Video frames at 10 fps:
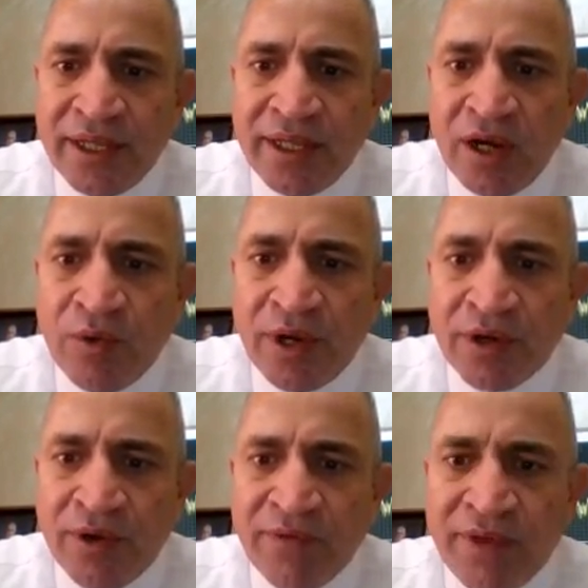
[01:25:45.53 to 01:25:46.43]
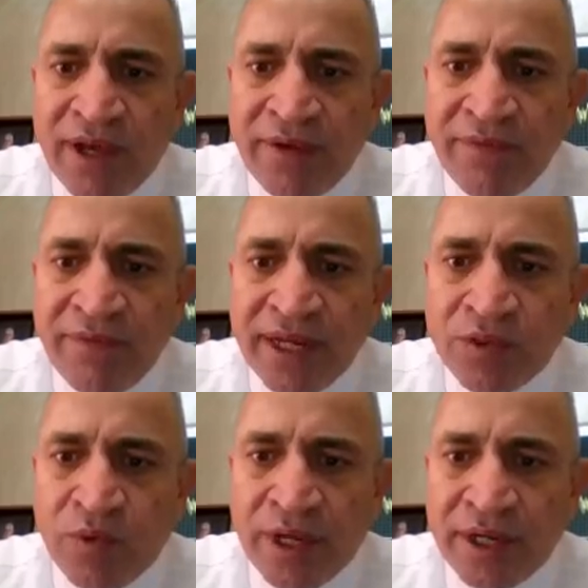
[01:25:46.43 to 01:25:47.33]
than the lower of
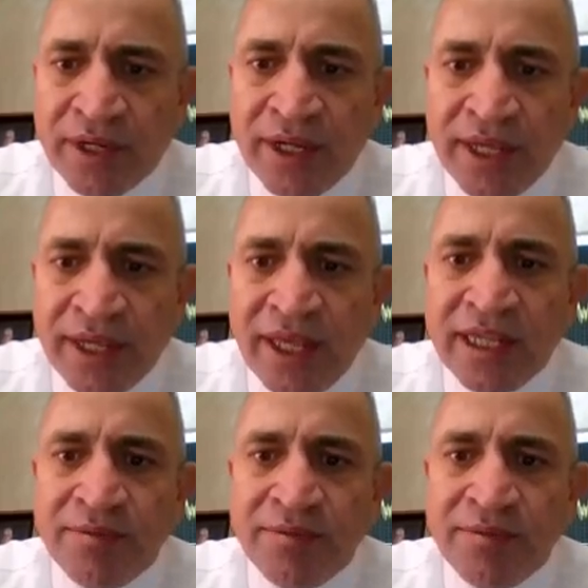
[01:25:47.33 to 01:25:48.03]
the first one.